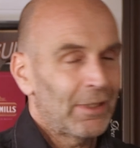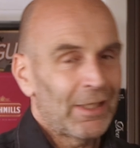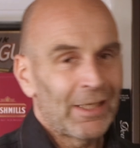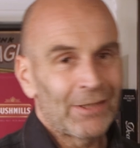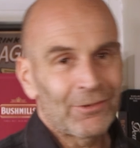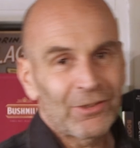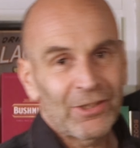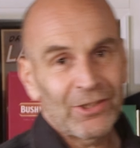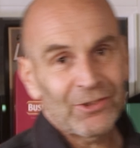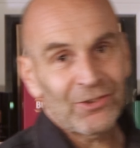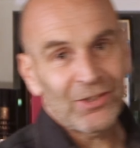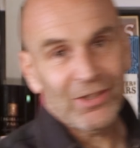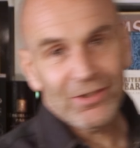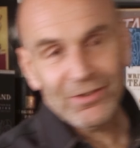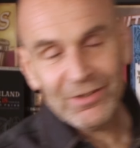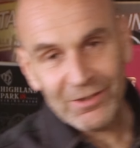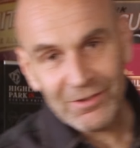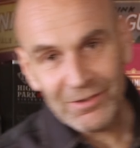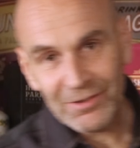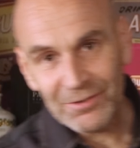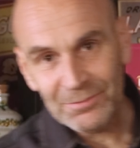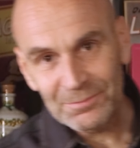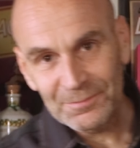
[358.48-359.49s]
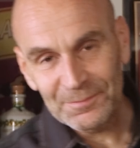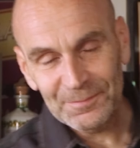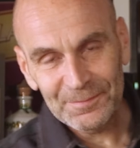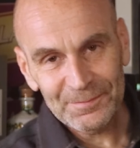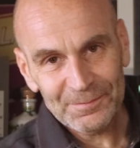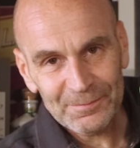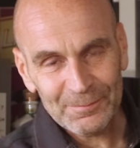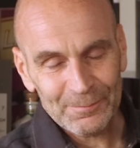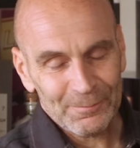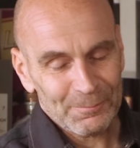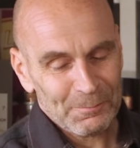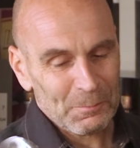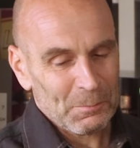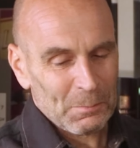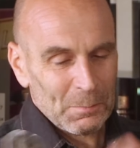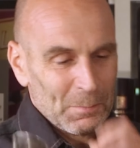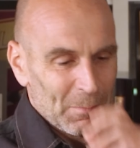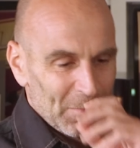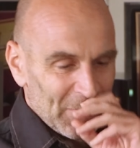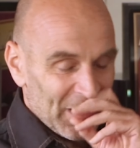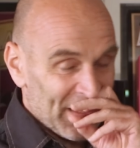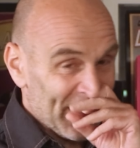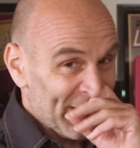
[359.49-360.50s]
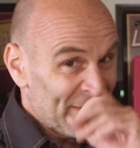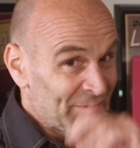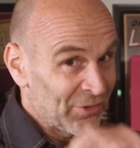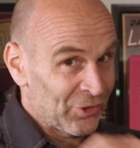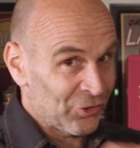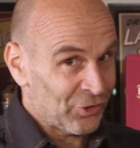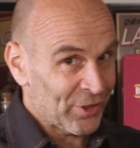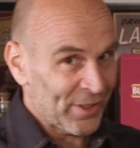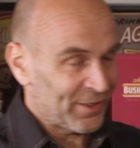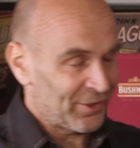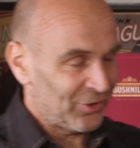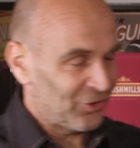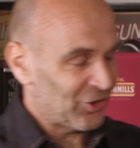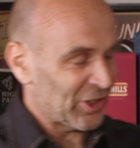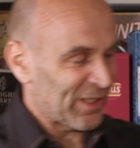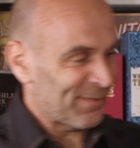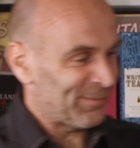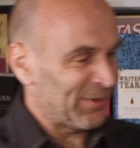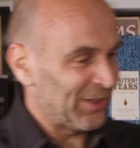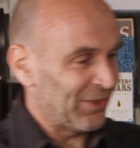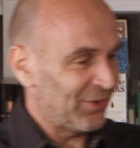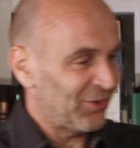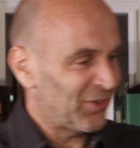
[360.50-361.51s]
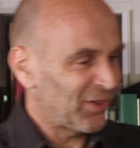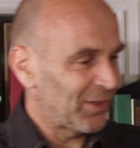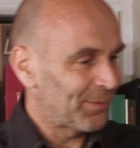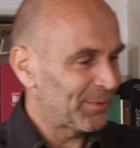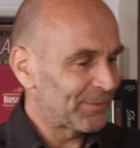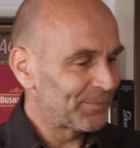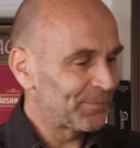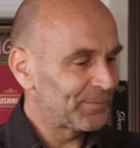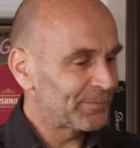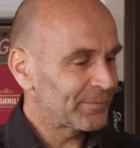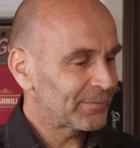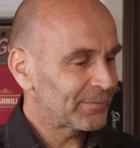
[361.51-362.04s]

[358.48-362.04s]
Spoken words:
I'm going to tell you, I haven't tried the Japanese slipper.